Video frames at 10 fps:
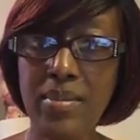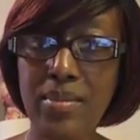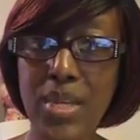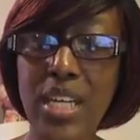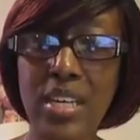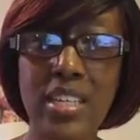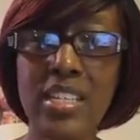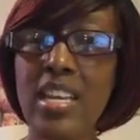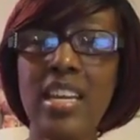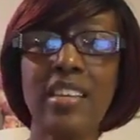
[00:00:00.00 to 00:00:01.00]

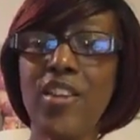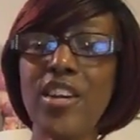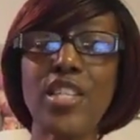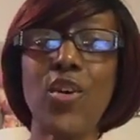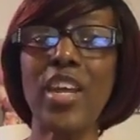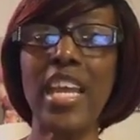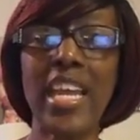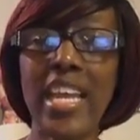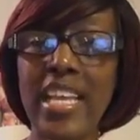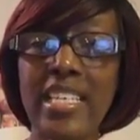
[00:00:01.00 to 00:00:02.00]
Because there's no
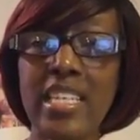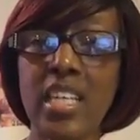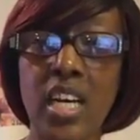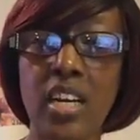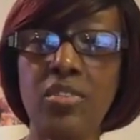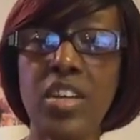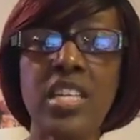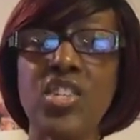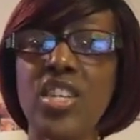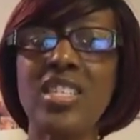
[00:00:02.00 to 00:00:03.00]
end to love.
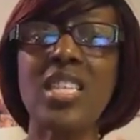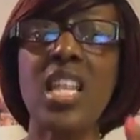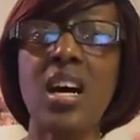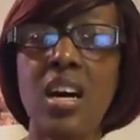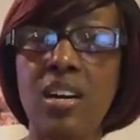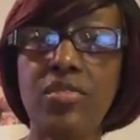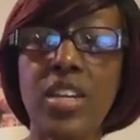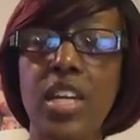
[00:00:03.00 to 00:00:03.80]
It's just love.